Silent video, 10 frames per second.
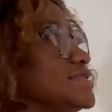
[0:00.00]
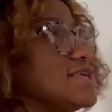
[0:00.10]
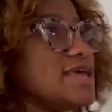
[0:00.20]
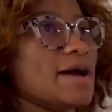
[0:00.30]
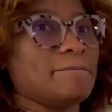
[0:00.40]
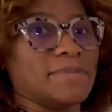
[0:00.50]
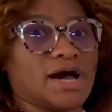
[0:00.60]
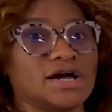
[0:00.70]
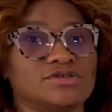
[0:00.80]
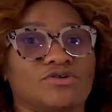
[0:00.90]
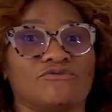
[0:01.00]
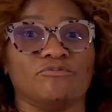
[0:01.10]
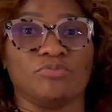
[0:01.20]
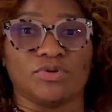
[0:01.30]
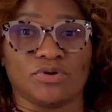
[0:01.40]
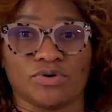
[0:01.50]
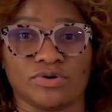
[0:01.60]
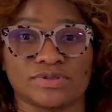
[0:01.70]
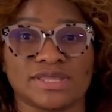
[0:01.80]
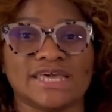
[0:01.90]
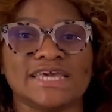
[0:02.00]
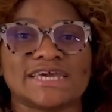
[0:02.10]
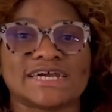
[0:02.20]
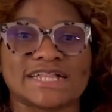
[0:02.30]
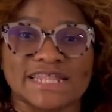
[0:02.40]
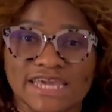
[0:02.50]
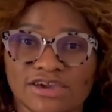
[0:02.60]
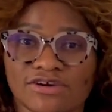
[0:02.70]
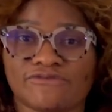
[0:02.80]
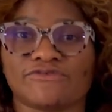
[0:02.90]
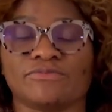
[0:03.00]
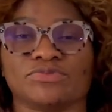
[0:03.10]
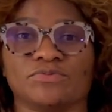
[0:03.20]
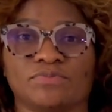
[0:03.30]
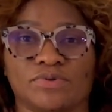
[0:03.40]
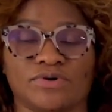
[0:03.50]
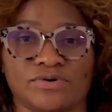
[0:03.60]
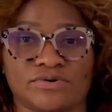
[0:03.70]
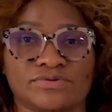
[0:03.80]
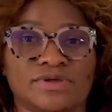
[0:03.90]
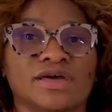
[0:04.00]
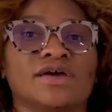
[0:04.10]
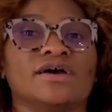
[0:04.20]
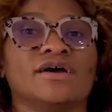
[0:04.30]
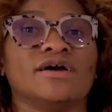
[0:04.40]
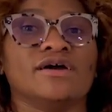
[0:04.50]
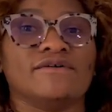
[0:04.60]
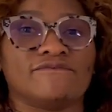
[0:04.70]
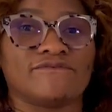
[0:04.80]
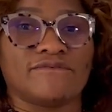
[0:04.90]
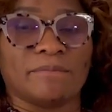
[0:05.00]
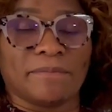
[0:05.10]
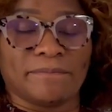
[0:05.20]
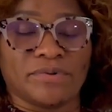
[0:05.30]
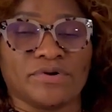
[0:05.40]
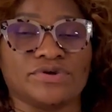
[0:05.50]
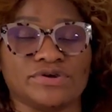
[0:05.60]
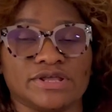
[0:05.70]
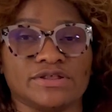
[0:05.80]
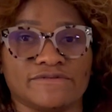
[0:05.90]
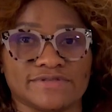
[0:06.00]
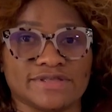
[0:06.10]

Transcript: the amount of blood clear from the blood per unit of